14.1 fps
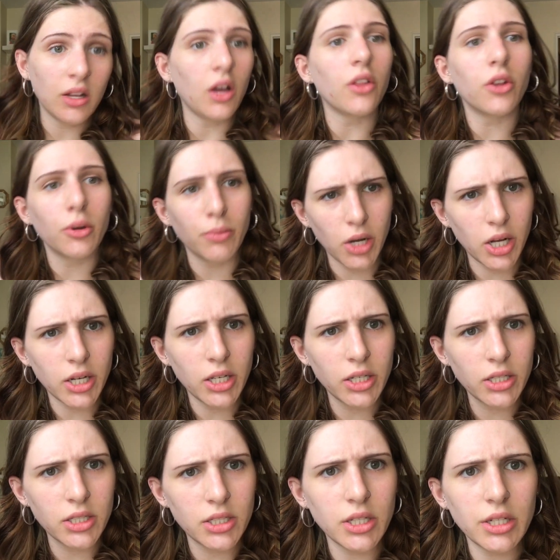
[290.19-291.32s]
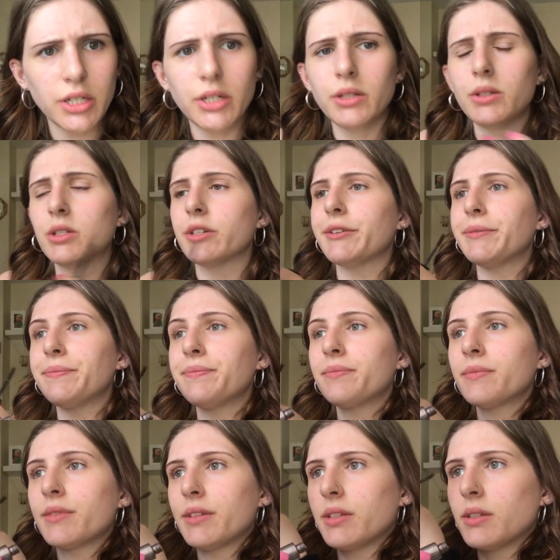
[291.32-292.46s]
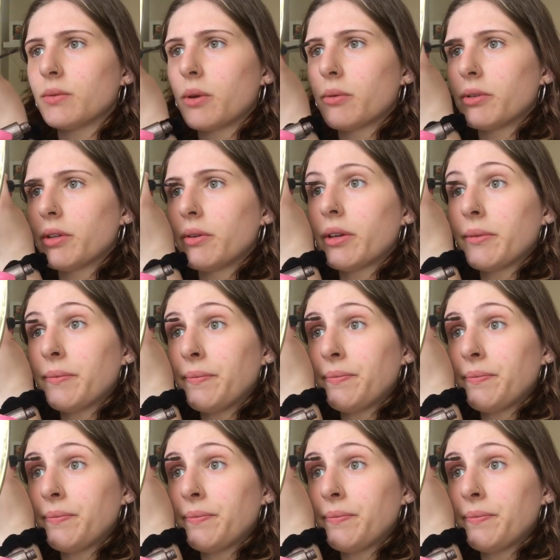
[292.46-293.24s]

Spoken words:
other products, you know? So this is what we're doing.